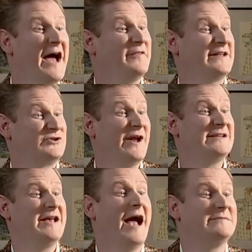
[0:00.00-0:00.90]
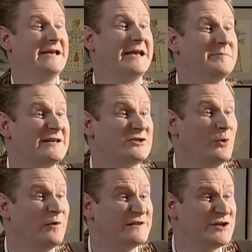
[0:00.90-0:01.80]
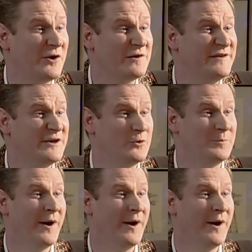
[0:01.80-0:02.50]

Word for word: That's right. I'm taking my school photography group.